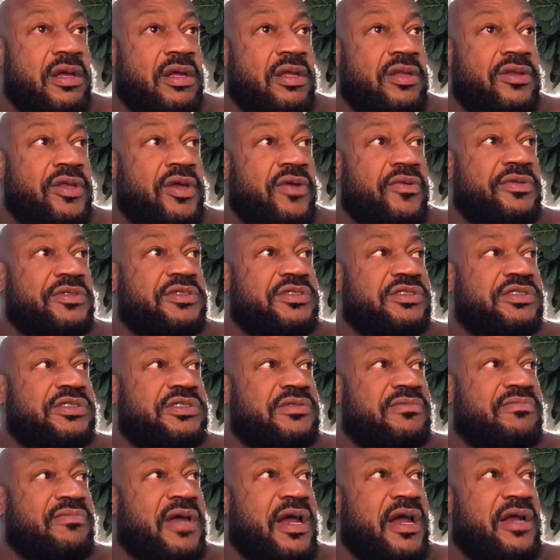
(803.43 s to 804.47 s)
there was just
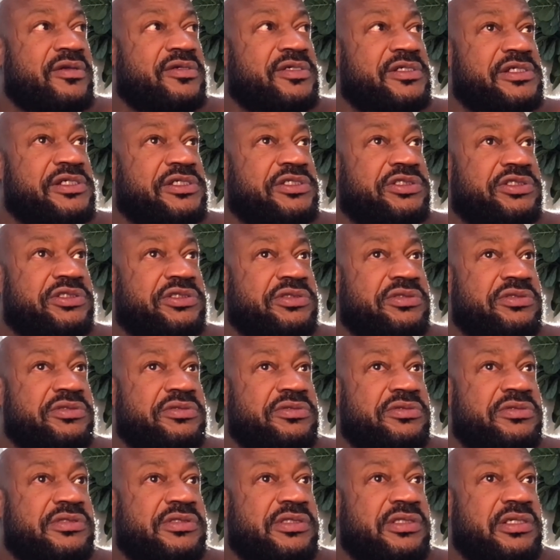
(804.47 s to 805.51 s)
some minor
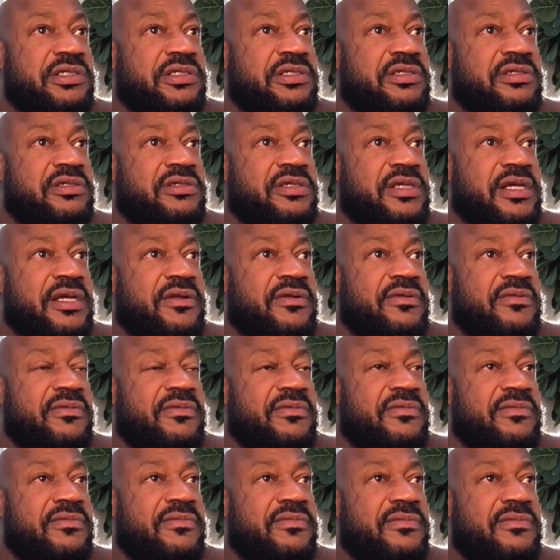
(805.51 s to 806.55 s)
issues here that
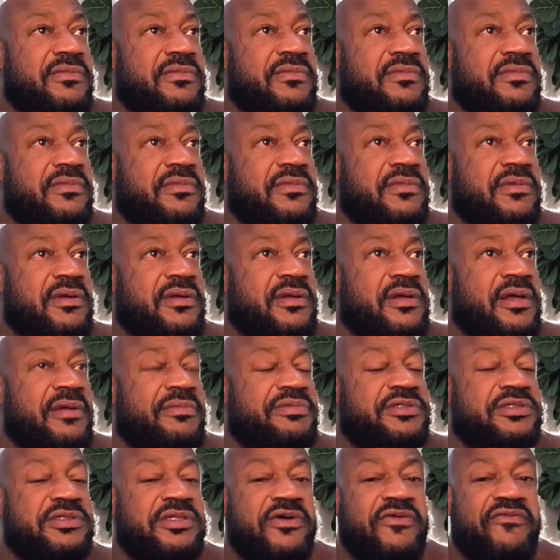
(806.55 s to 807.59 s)
I'm
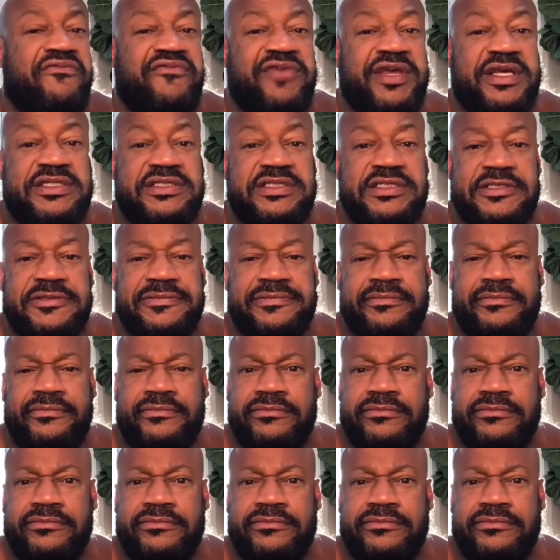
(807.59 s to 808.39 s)
still fixing.